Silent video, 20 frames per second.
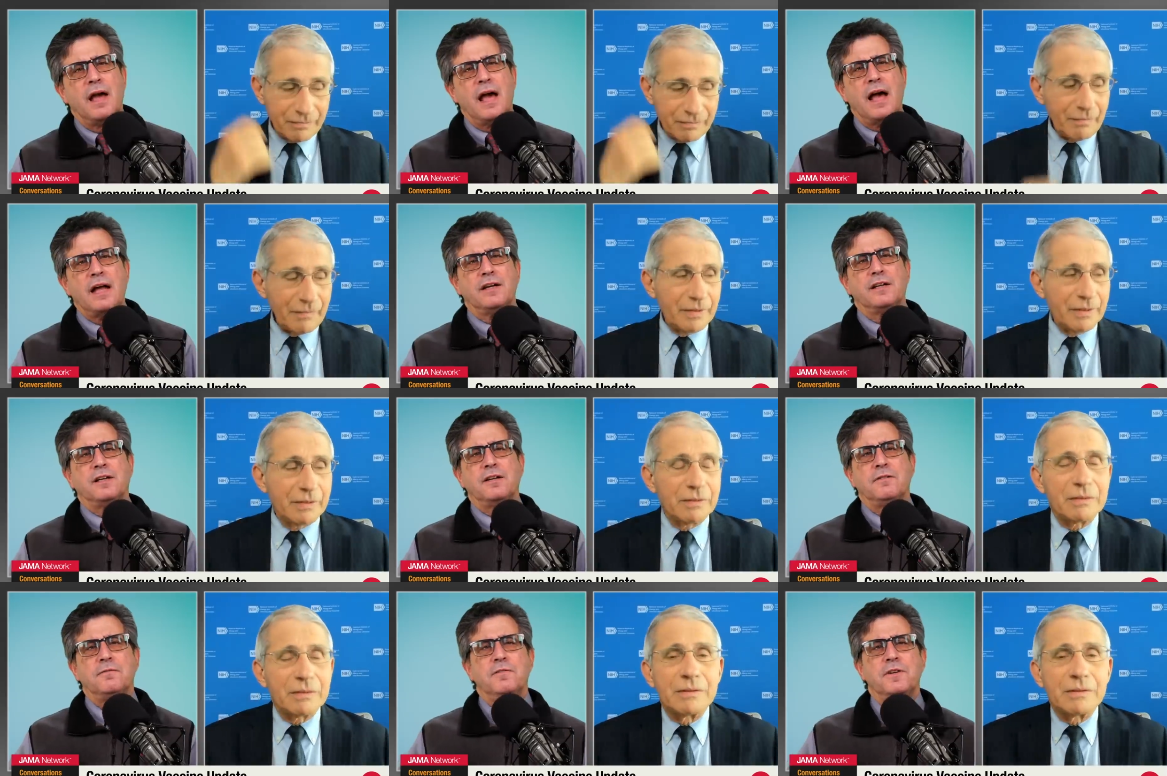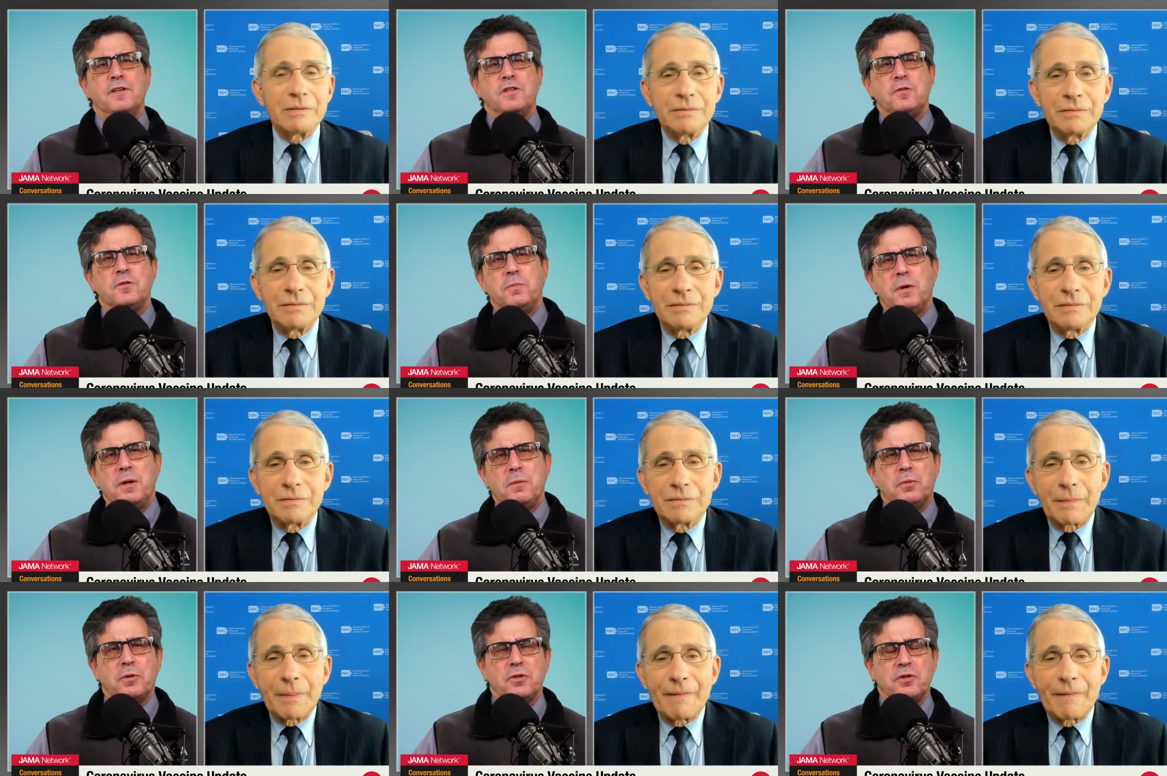Speaker 1: how to convince
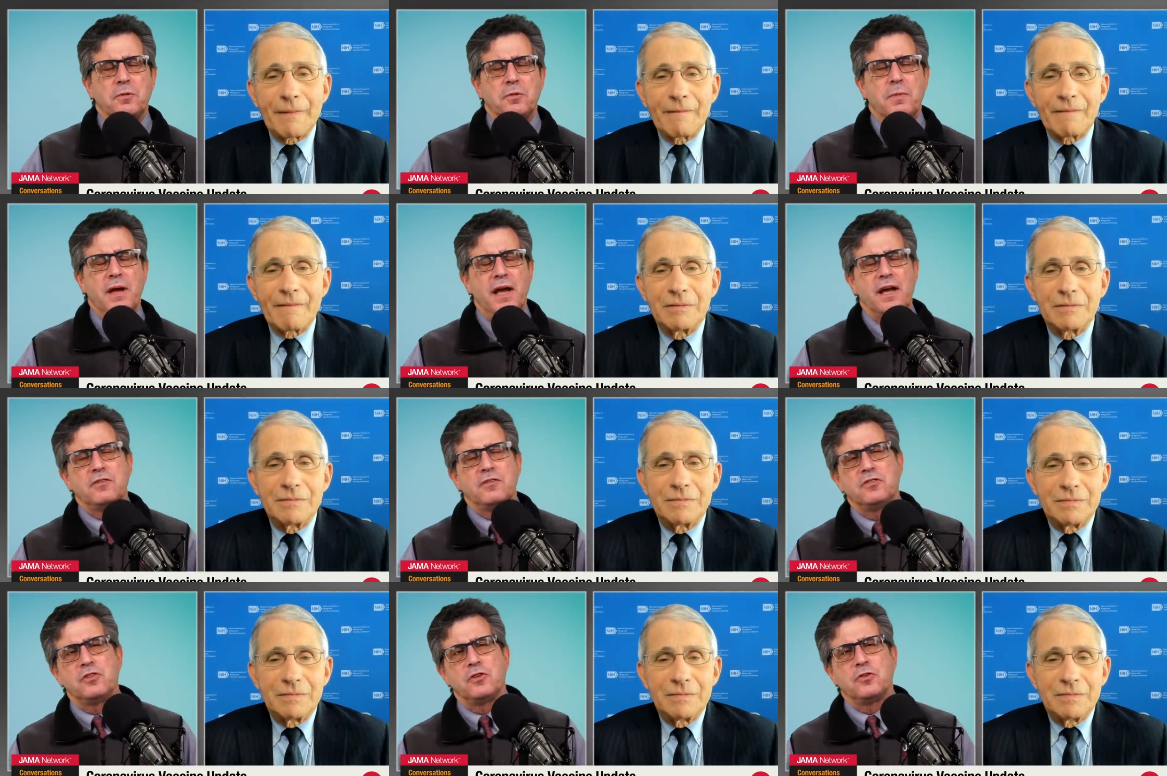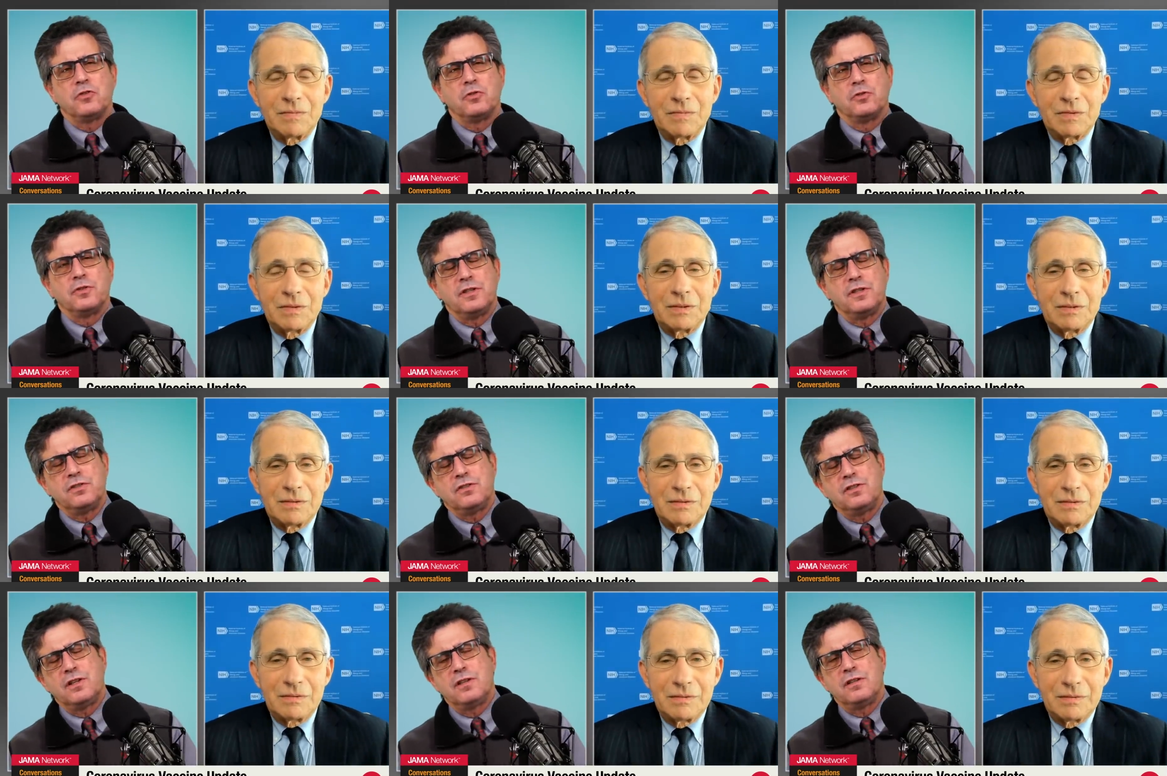people to mask, social
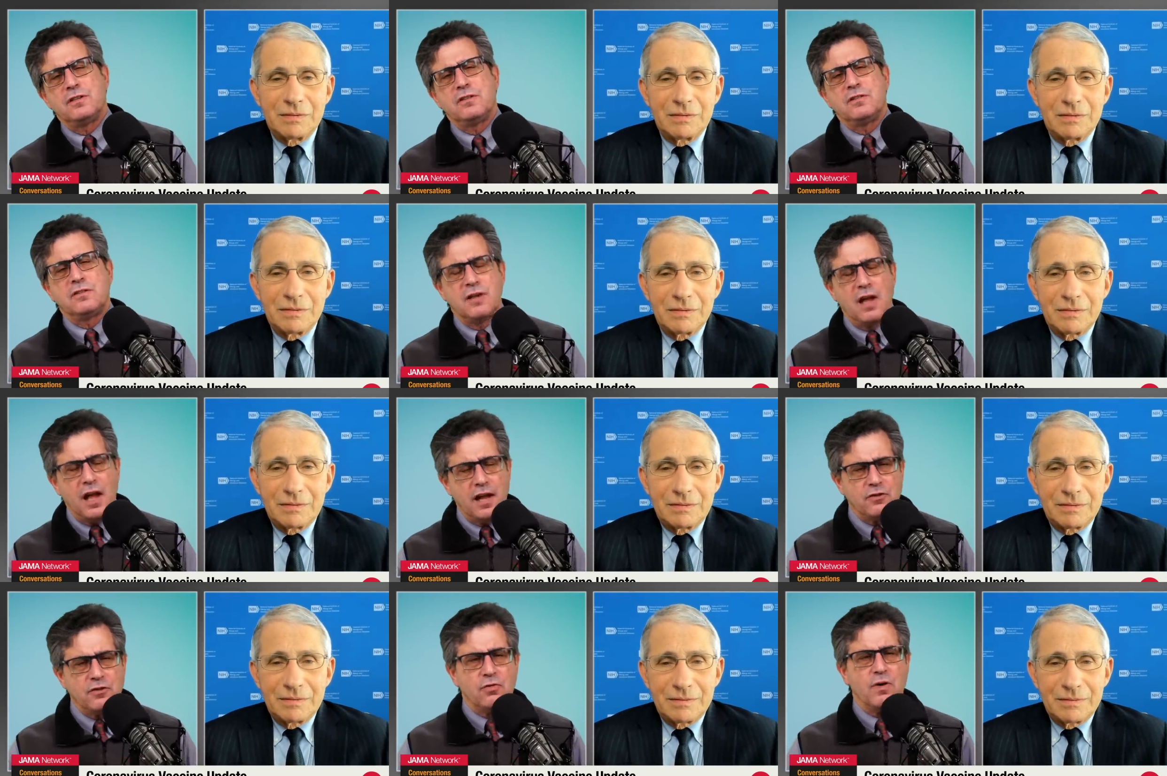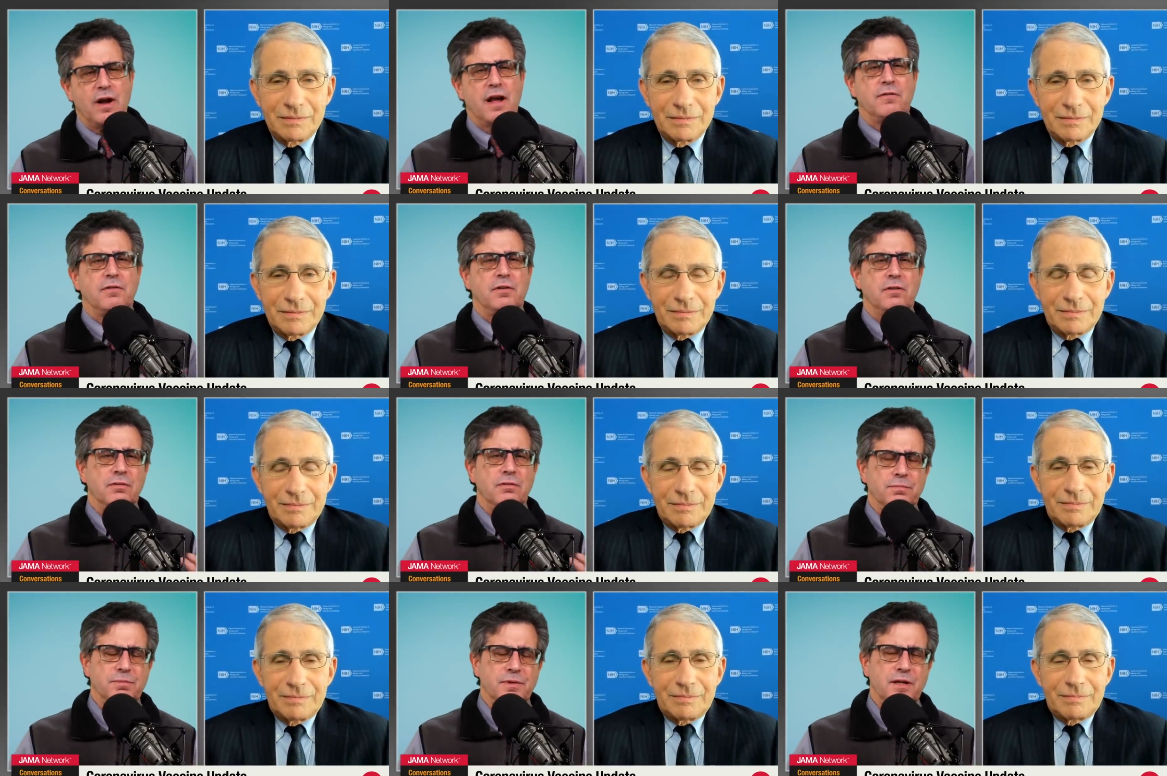distance, not travel,